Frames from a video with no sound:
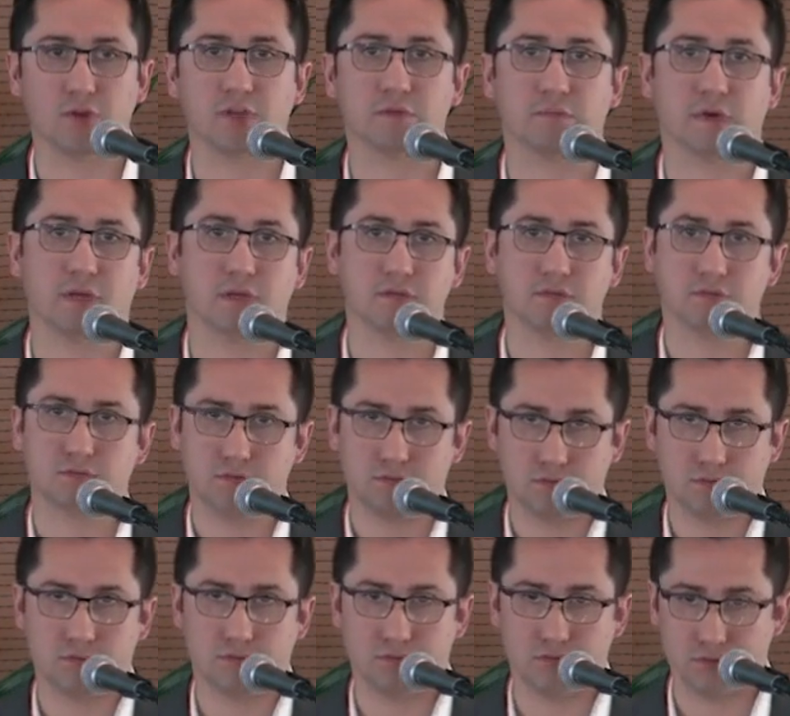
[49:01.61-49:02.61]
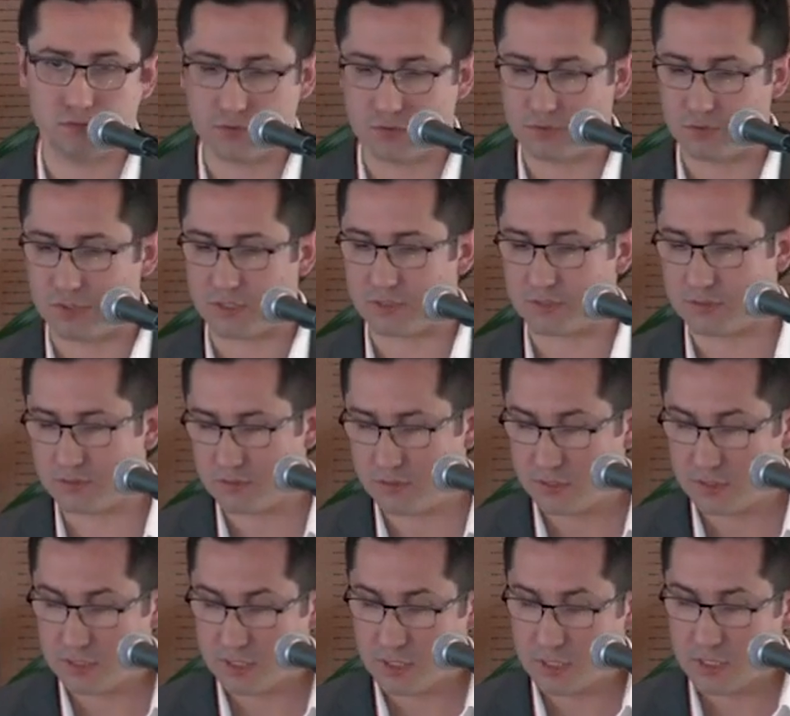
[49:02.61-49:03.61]
emails to do this.
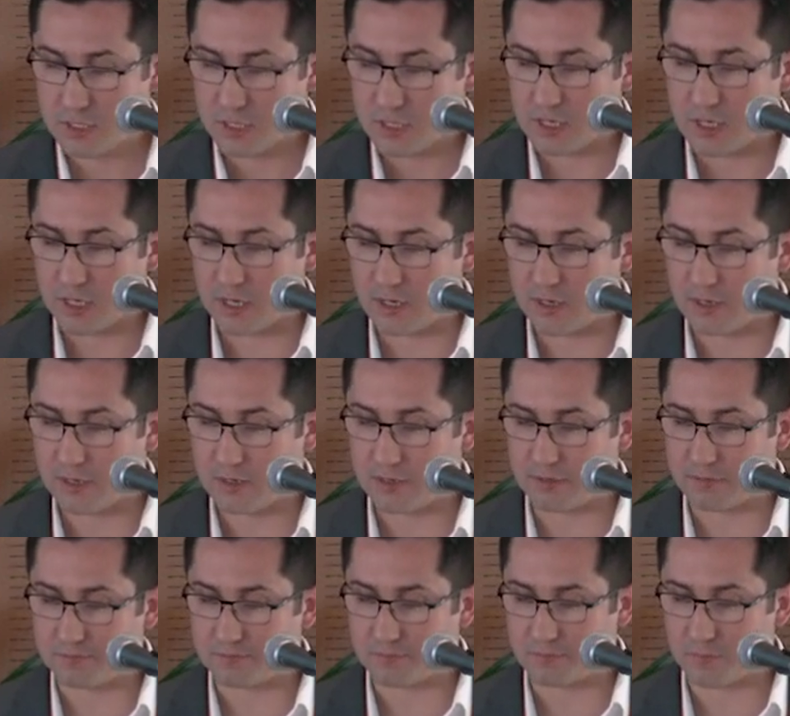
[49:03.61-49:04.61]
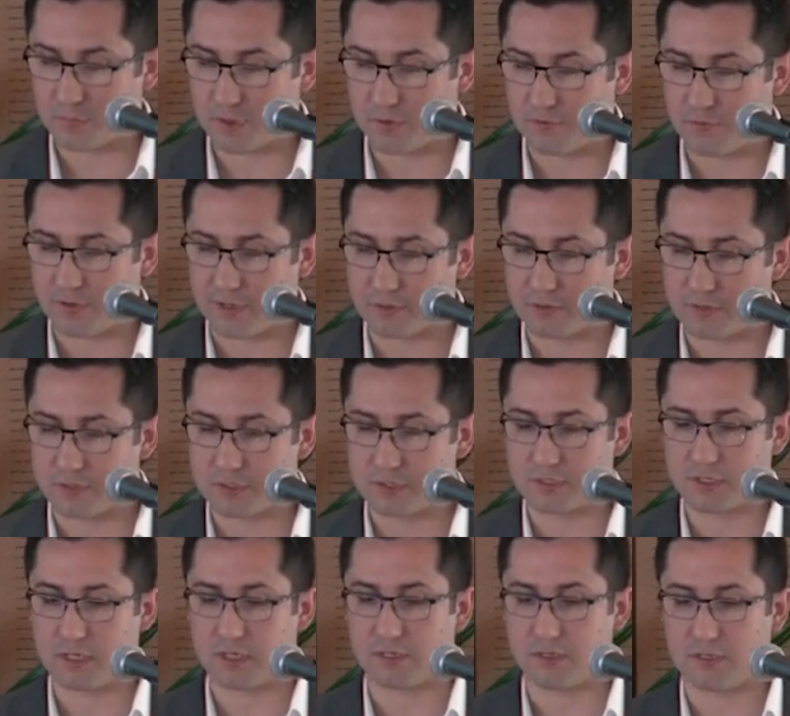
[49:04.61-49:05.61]
Faculties
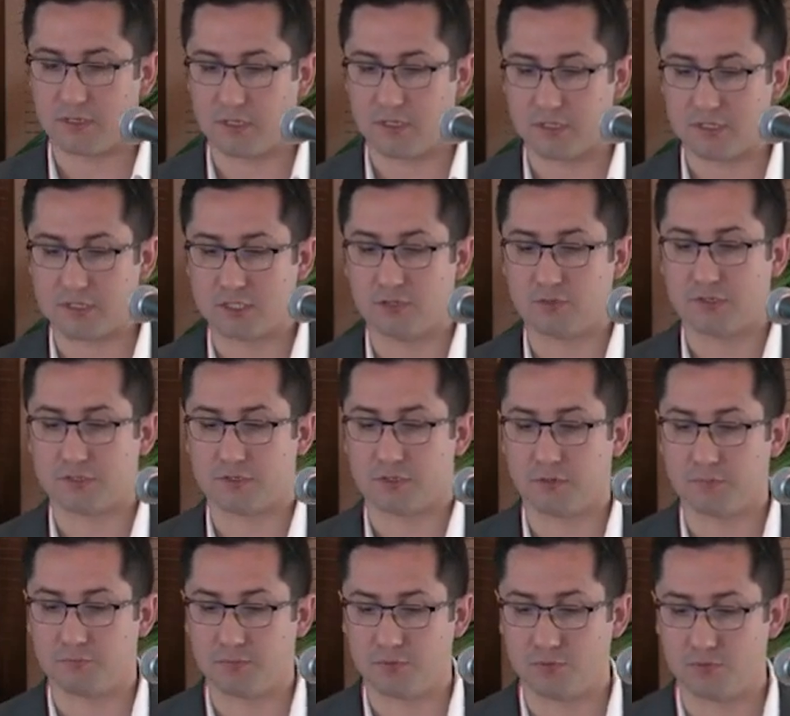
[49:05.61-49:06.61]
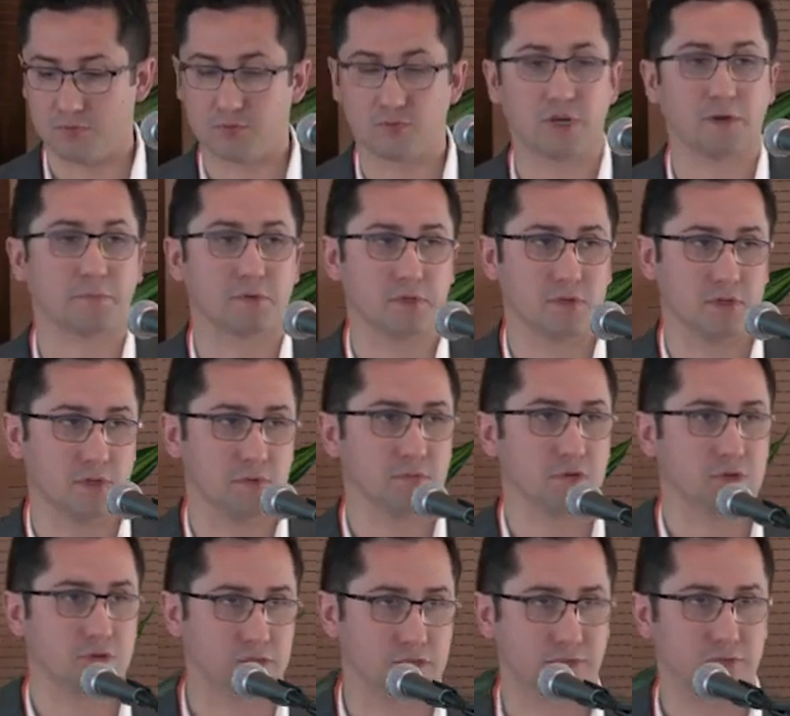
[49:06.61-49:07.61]
get interested in Pure rapidly
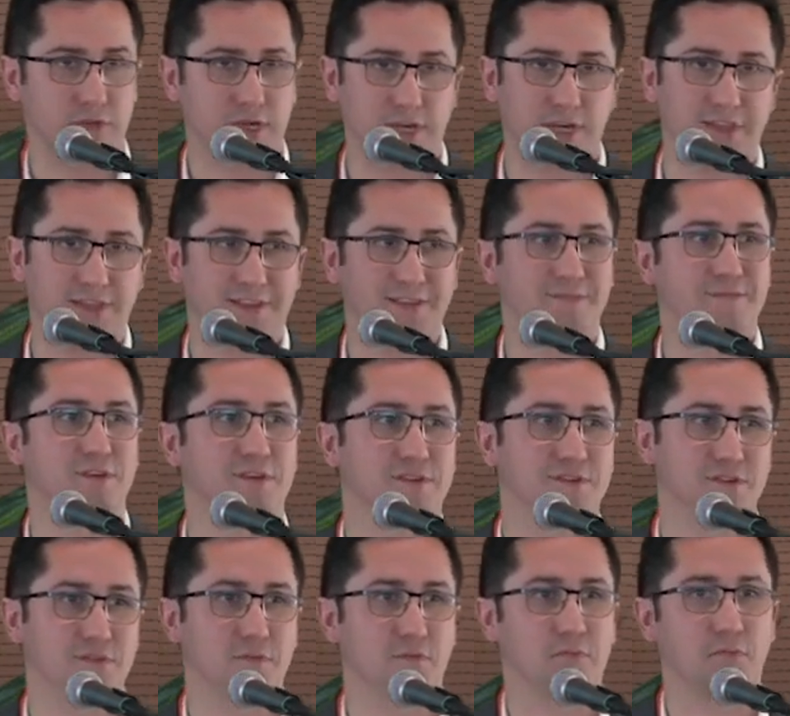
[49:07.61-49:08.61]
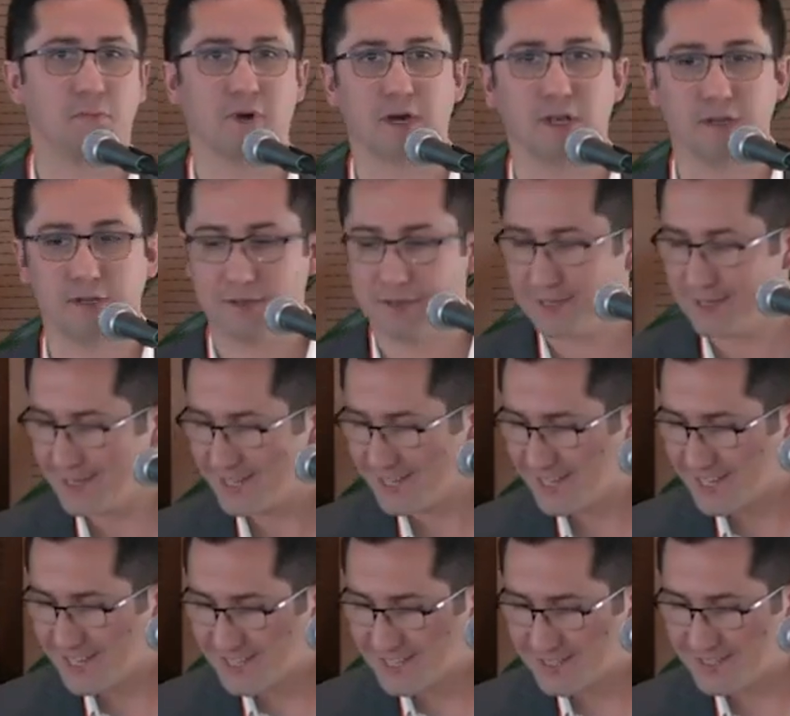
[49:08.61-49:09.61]
because of that, because of money.
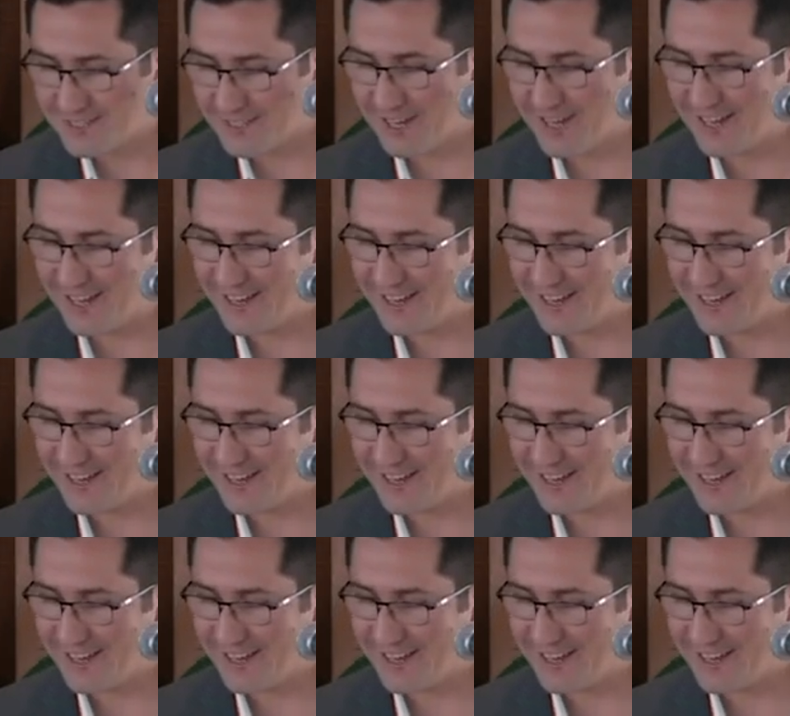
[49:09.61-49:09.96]
So